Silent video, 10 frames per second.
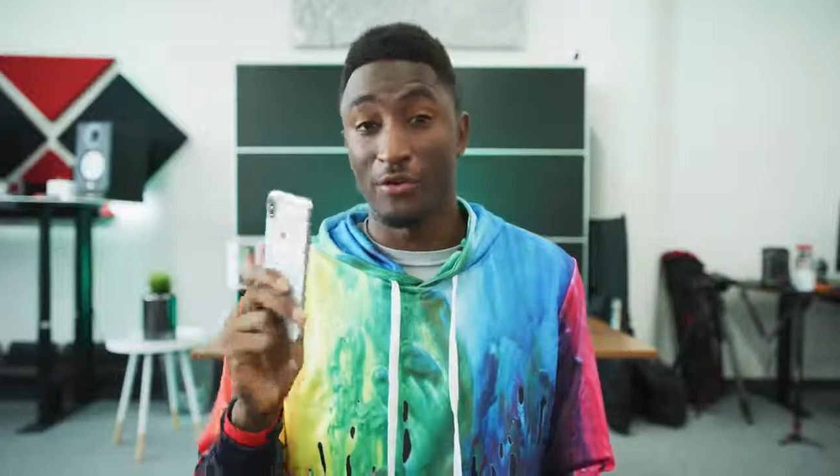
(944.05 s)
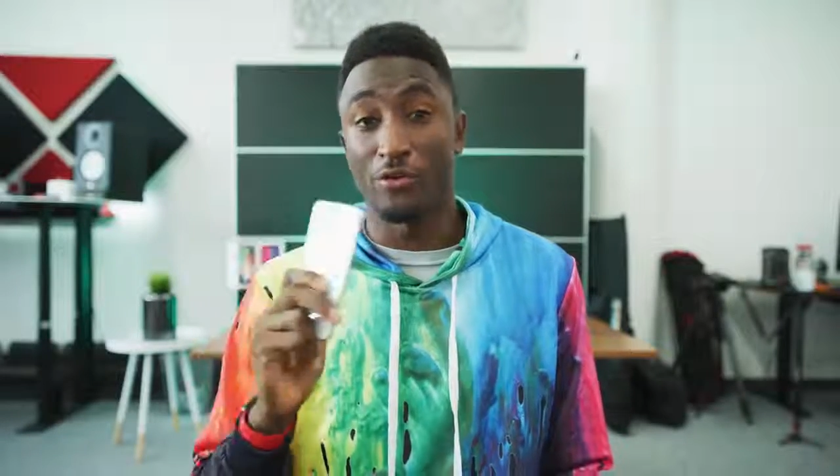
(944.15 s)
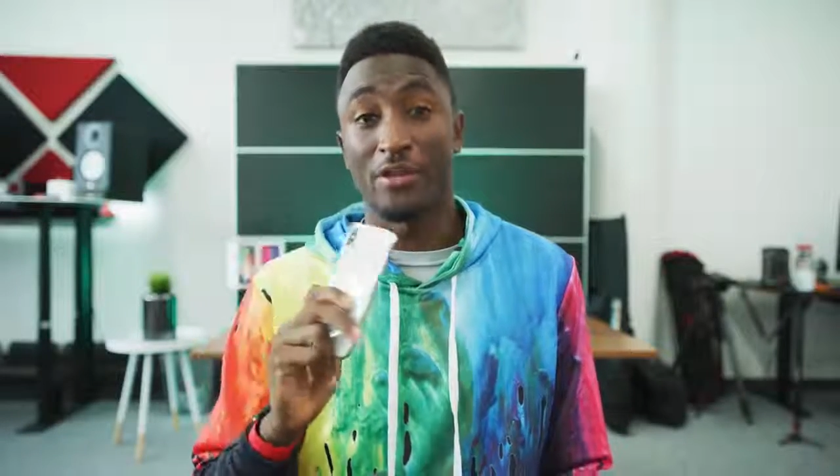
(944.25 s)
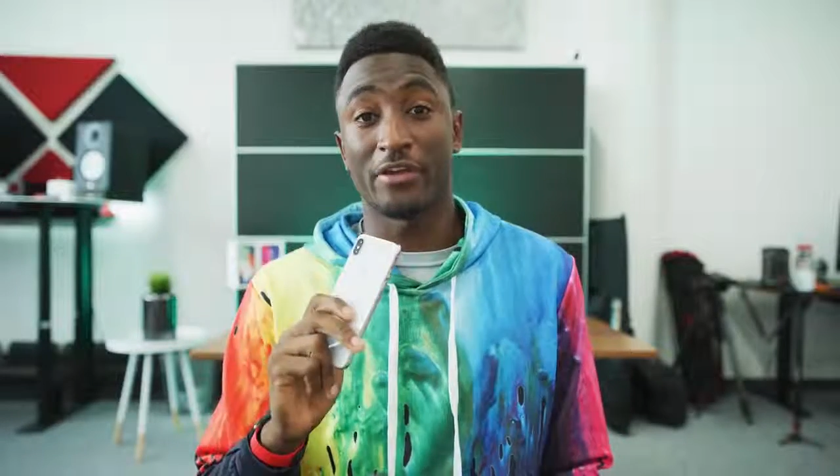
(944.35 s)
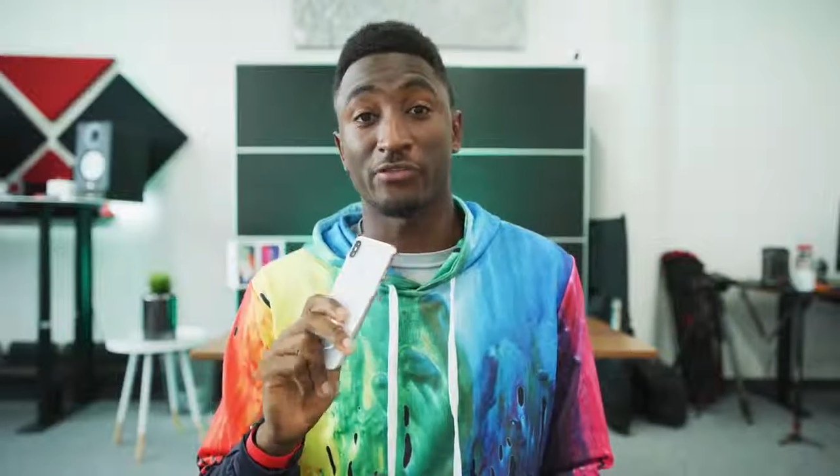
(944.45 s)

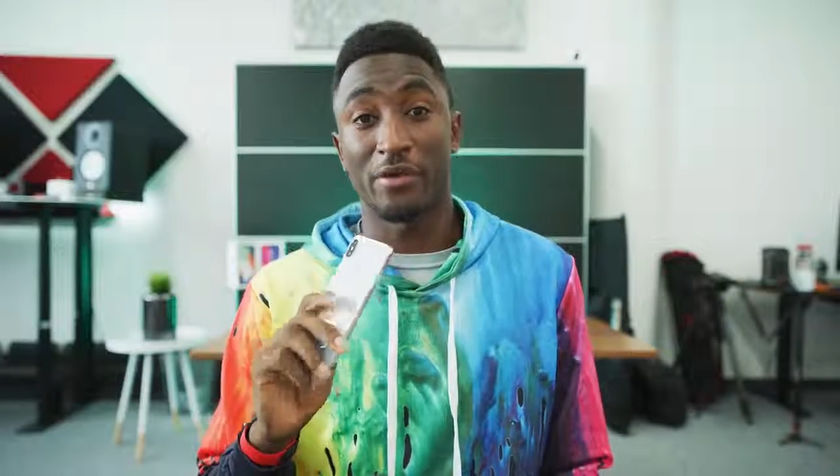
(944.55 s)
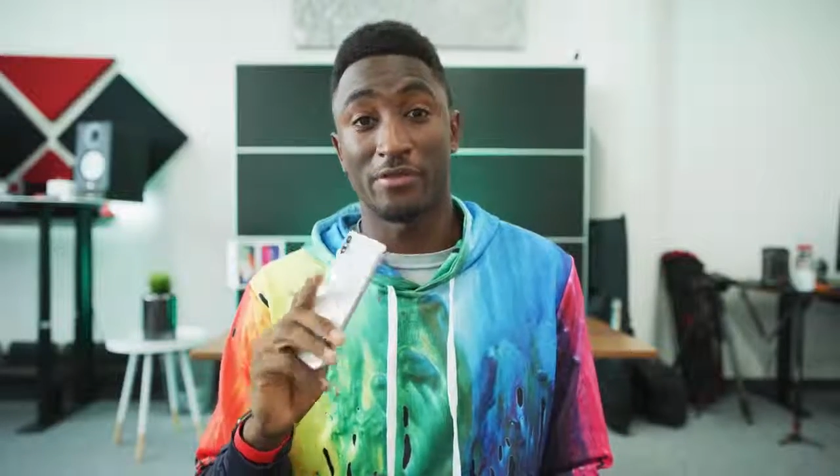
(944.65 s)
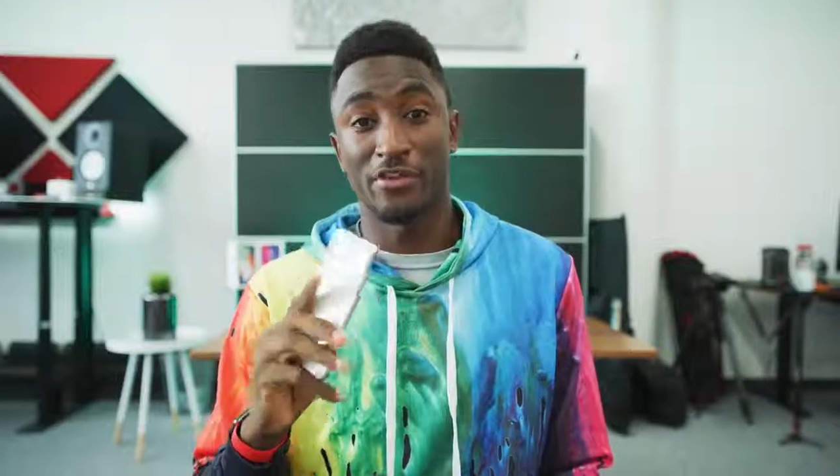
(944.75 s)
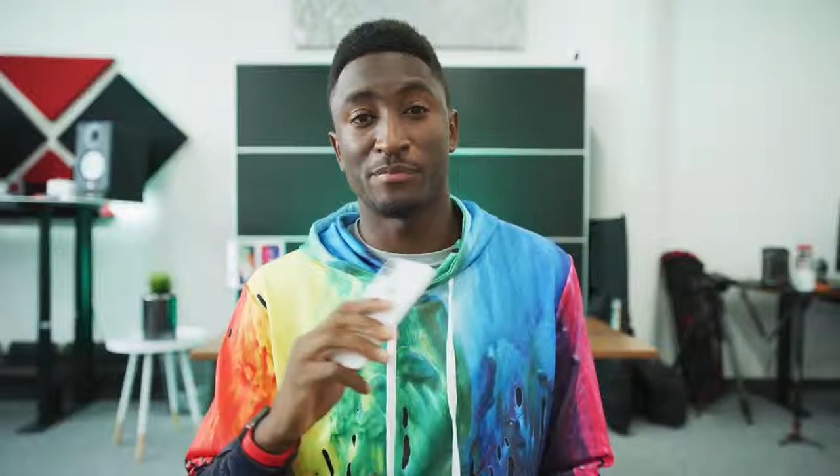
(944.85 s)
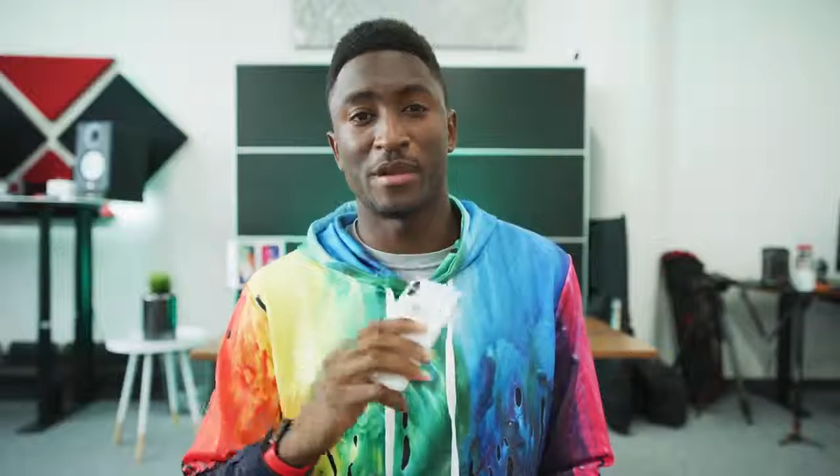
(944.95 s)
Until the next
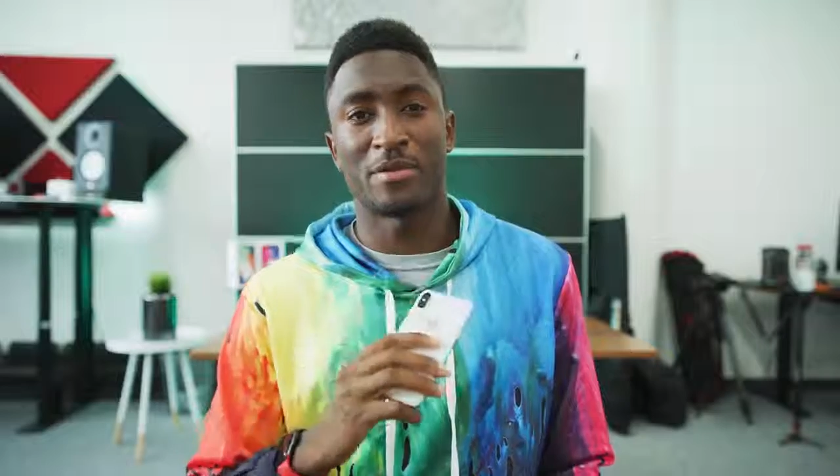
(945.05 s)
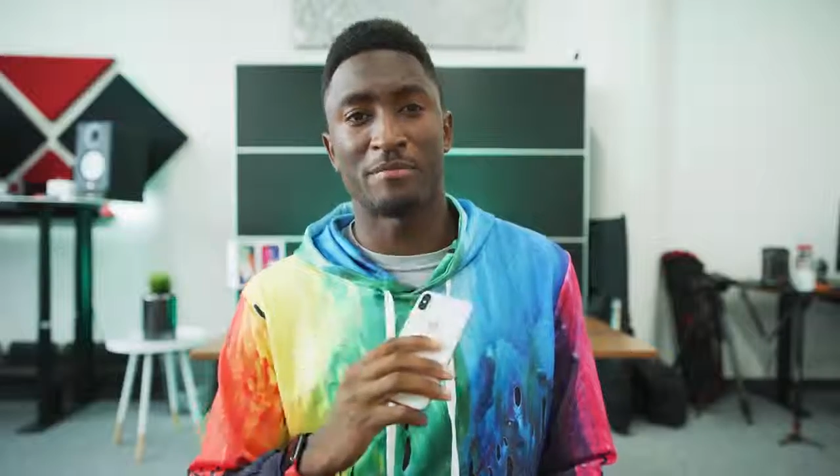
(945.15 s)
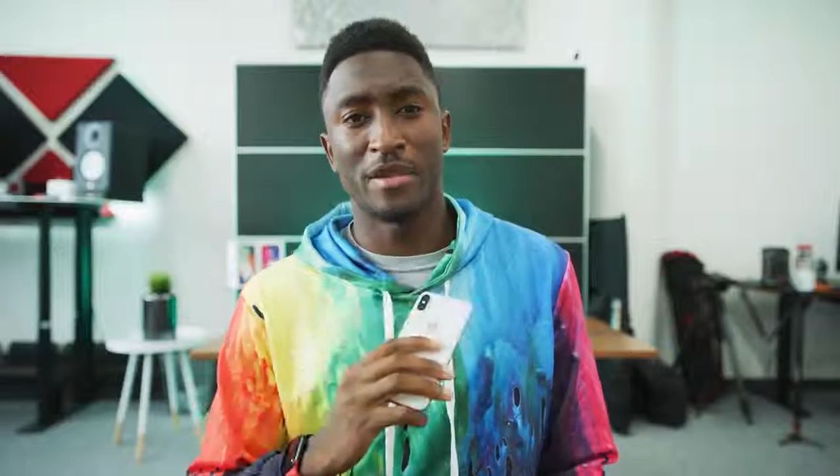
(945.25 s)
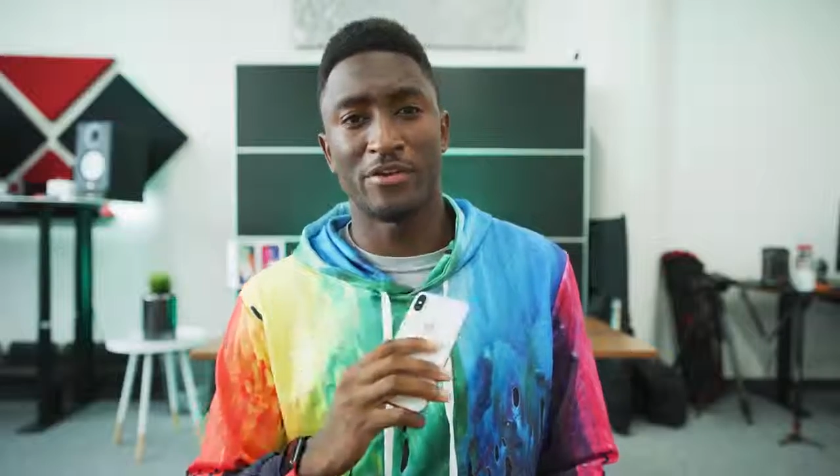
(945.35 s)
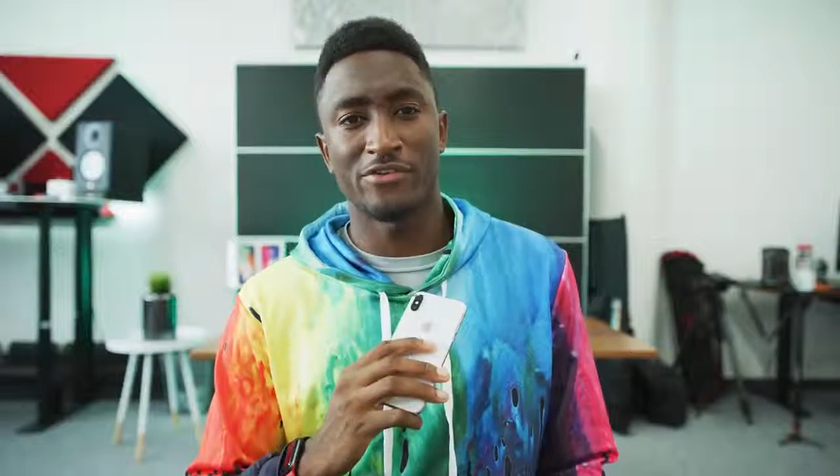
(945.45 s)
one, this has been
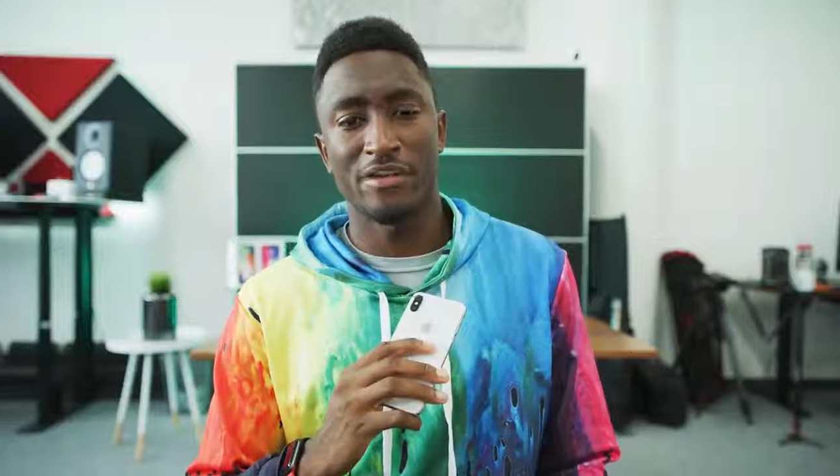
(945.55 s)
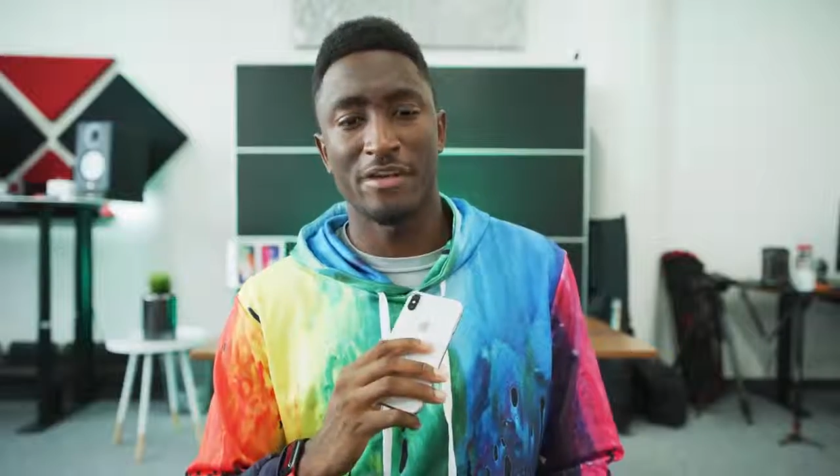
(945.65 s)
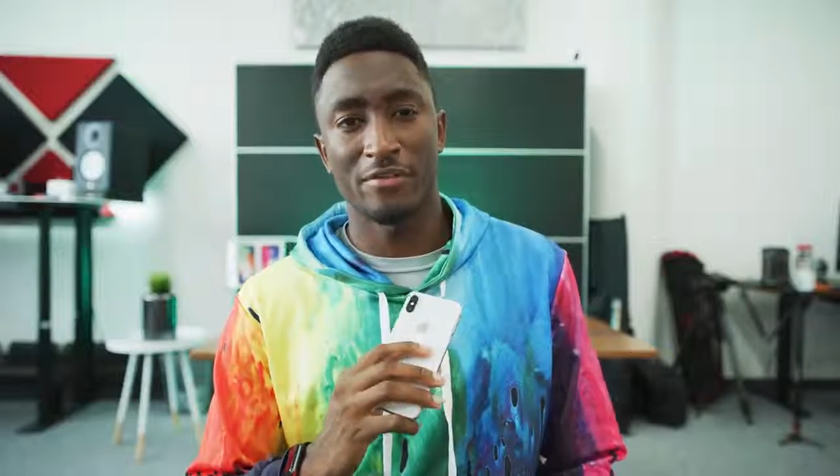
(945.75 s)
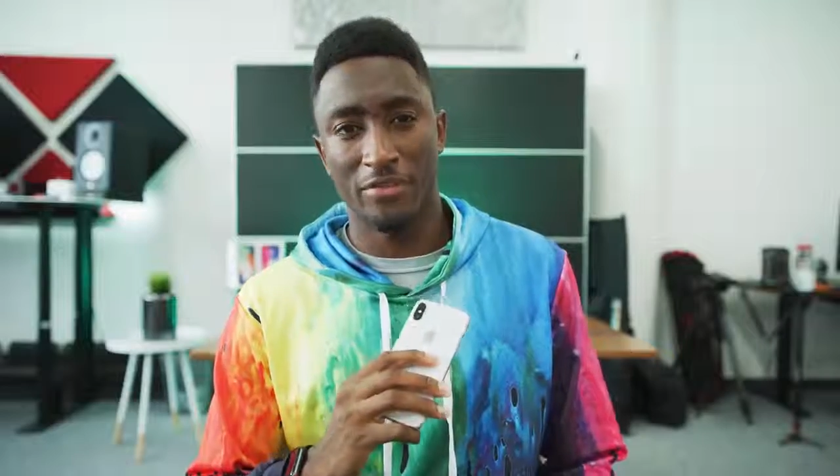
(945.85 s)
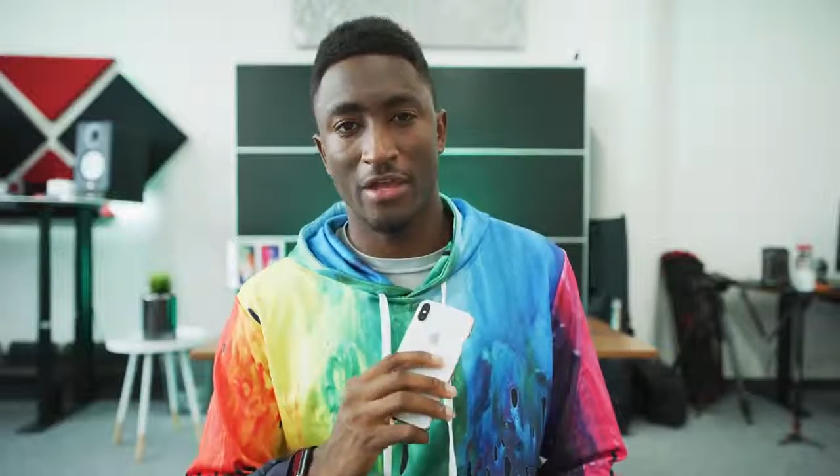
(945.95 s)
MKBHD.